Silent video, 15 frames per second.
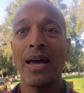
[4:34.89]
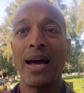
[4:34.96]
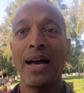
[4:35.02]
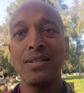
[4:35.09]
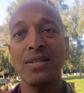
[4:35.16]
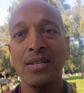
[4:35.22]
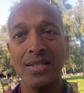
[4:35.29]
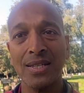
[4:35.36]
And
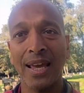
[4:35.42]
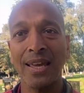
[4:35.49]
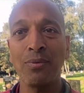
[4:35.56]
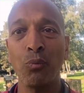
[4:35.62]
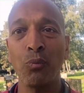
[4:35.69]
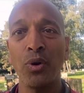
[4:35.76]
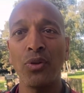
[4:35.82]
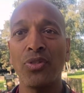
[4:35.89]
it's the
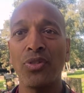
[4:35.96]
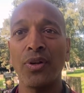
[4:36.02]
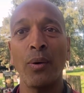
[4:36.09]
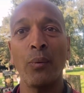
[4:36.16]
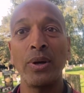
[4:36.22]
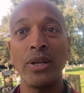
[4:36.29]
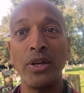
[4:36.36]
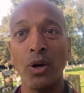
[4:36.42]
same with
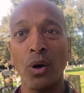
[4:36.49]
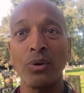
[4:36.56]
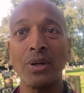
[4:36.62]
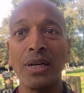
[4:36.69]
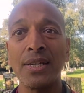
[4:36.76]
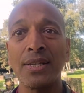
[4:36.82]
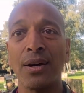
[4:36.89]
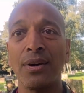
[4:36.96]
when you go
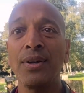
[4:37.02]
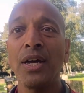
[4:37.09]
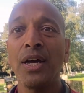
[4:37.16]
keto.